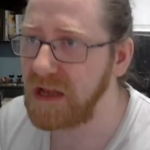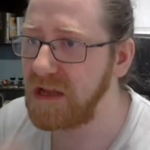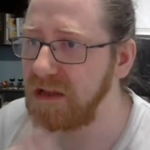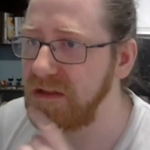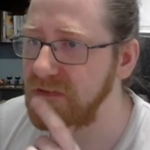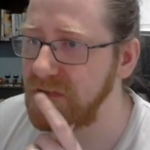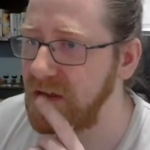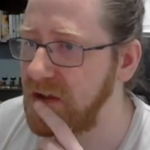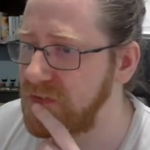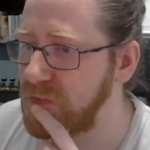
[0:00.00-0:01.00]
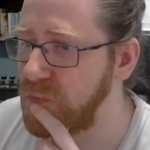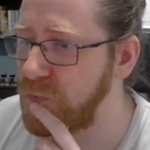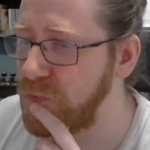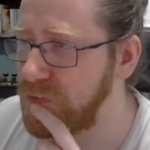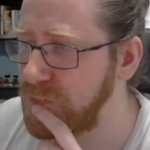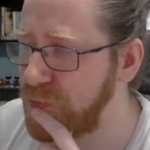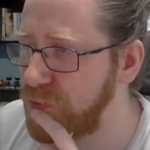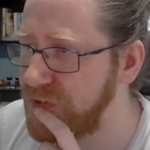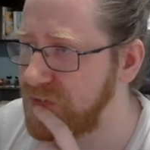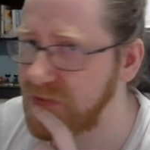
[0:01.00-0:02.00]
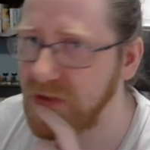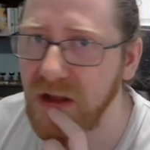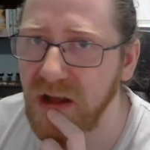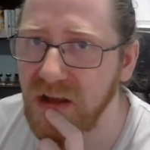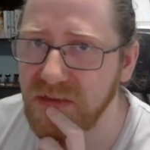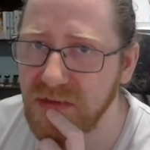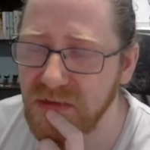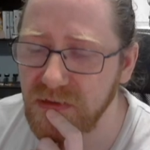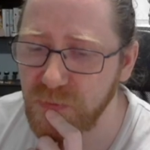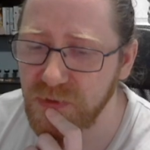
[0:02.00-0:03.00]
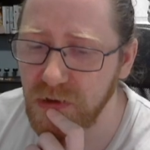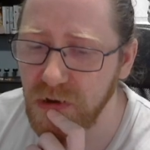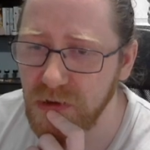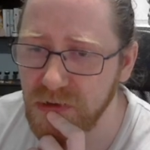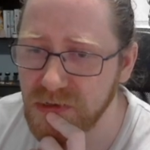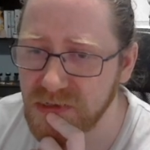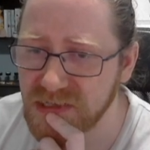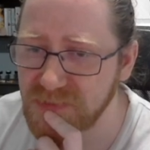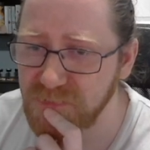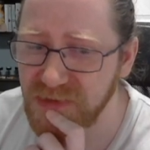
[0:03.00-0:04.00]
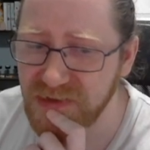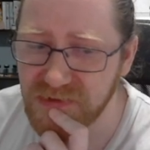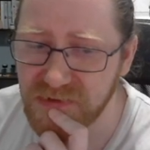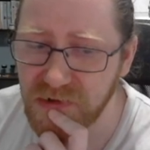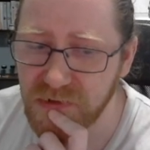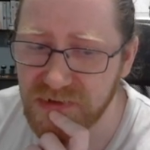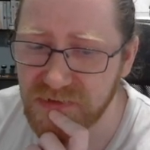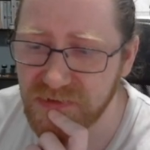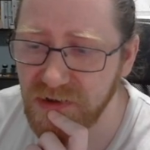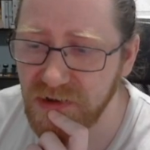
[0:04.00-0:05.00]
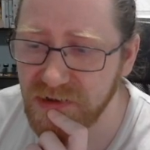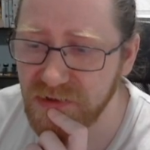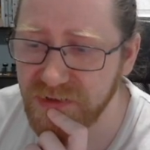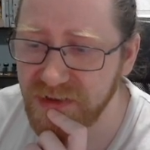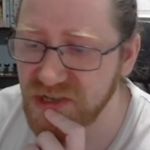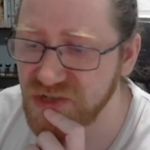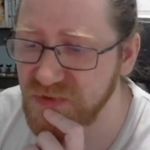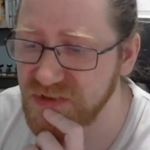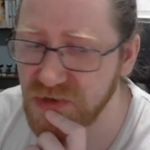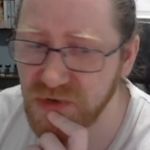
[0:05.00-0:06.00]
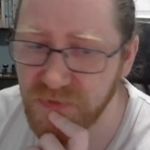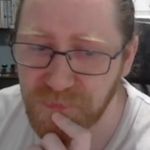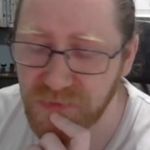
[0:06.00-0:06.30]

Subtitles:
and at one point I think we are gonna spend our entire cash reserve